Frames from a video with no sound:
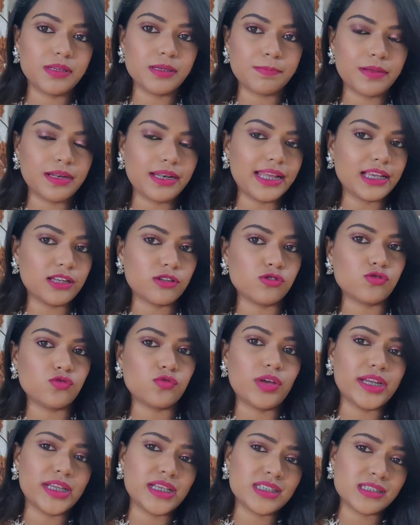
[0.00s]
People like to
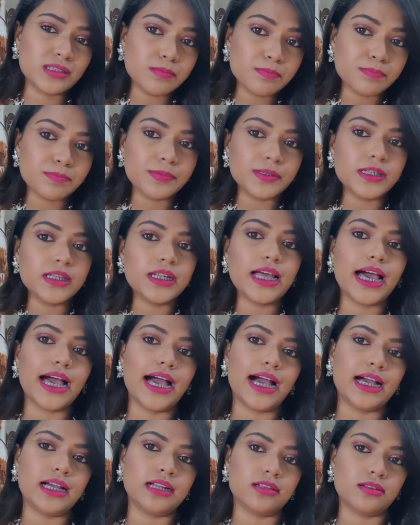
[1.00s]
do very simple
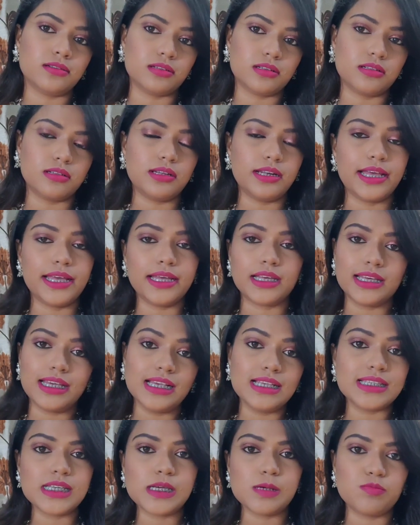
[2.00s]
and like
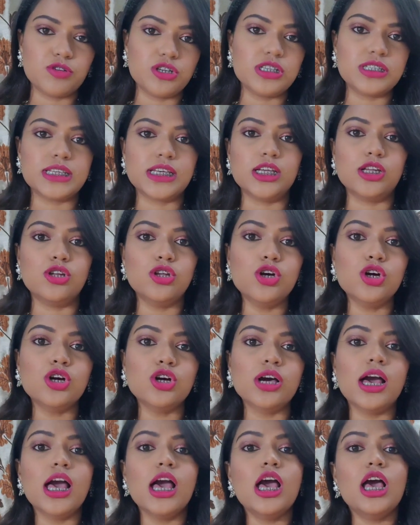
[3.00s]
easy breezy
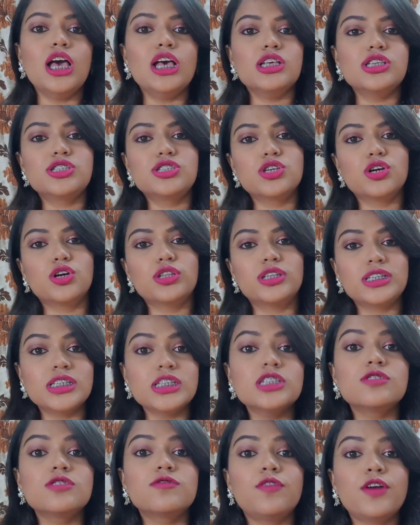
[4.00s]
look. So
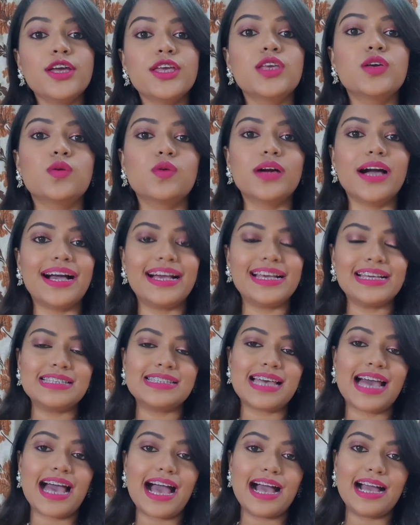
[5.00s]
this is for you
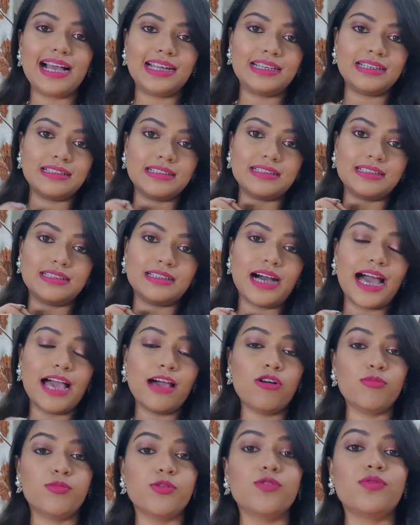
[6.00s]
guys, and
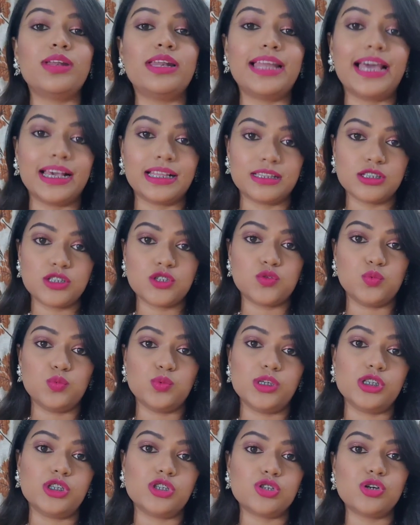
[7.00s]
I hope you will like this
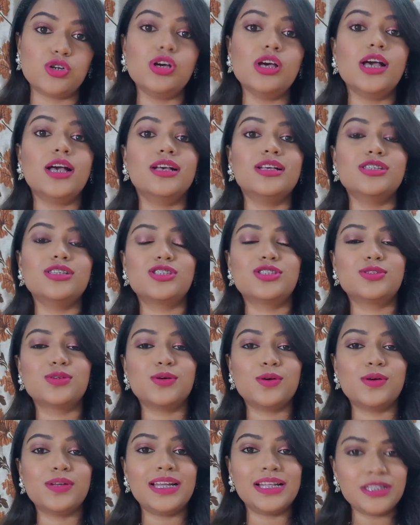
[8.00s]
video.
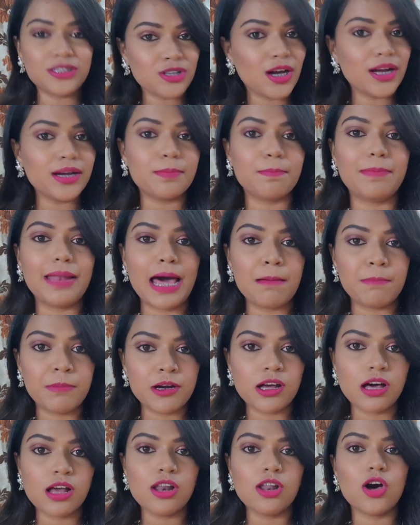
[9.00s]
So let's not
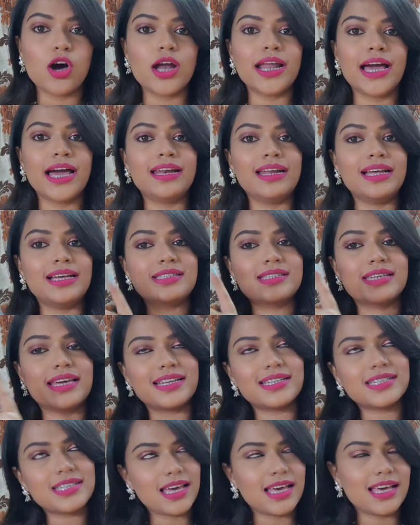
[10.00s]
blabber a lot and let's
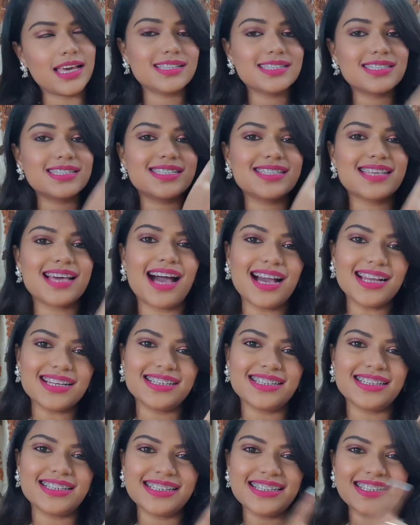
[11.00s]
get
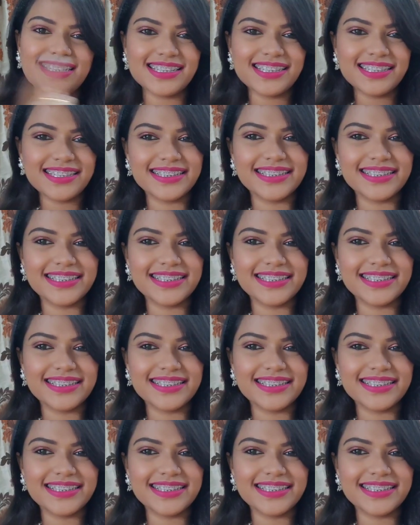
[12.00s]
started.